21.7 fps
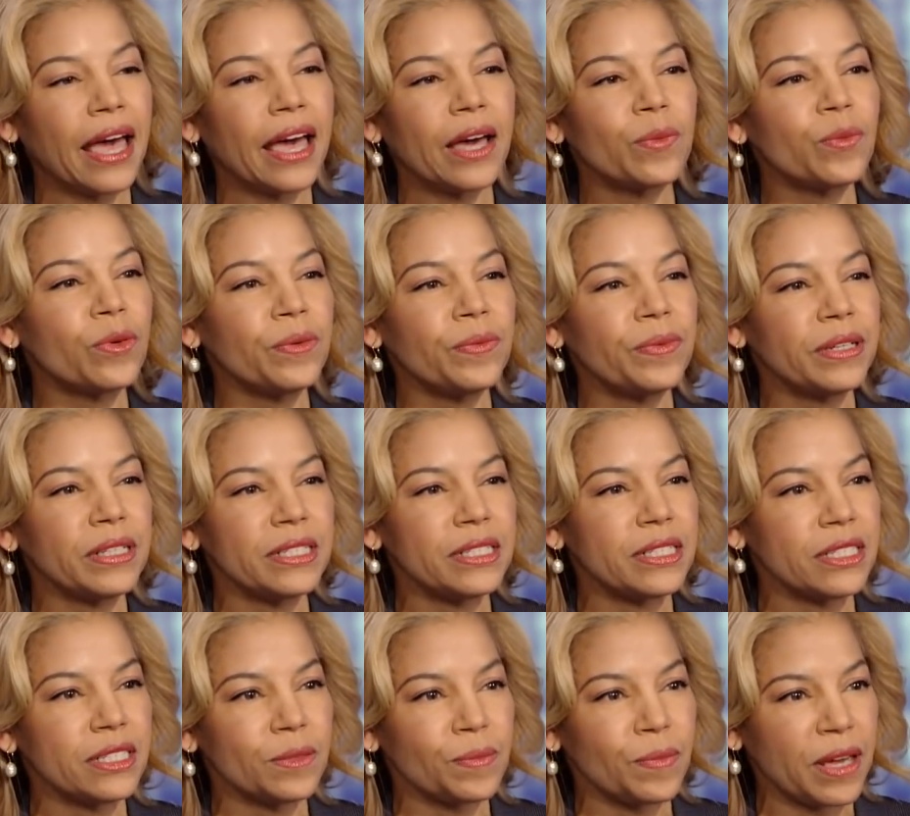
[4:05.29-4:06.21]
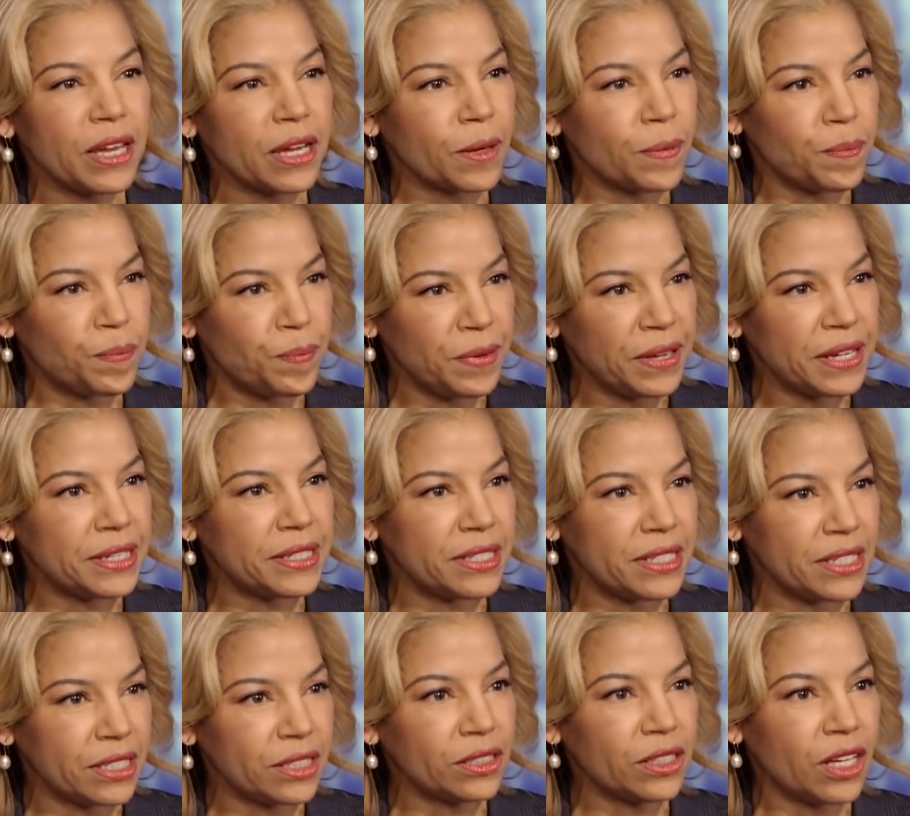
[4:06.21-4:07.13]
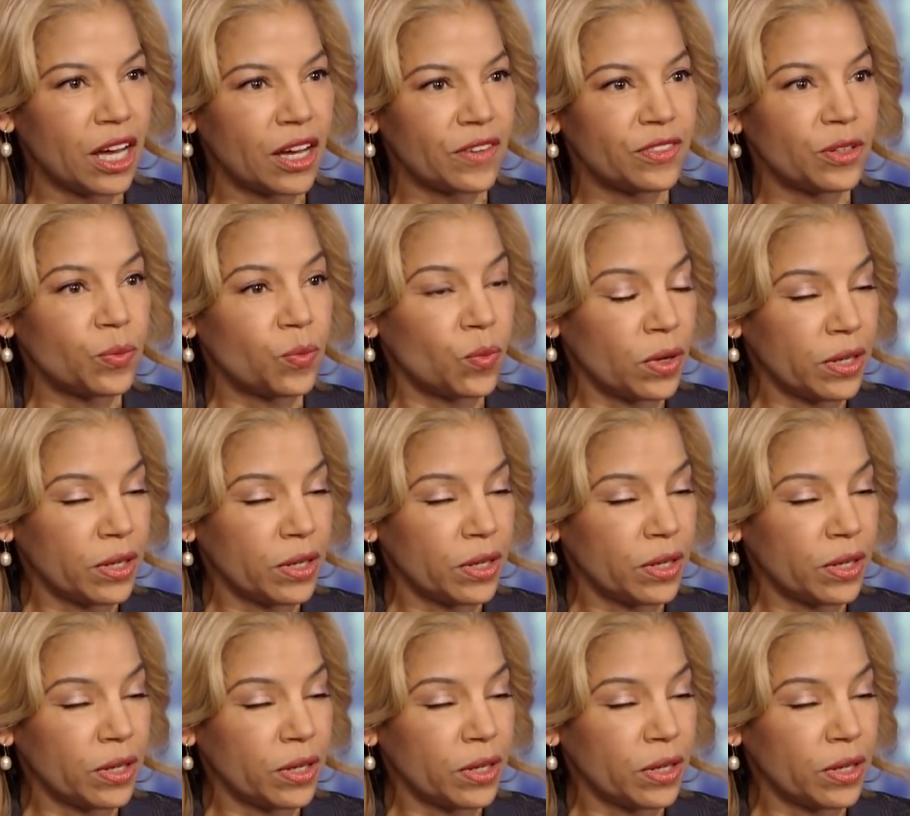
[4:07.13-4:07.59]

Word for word: And we really didn't make a big deal of it.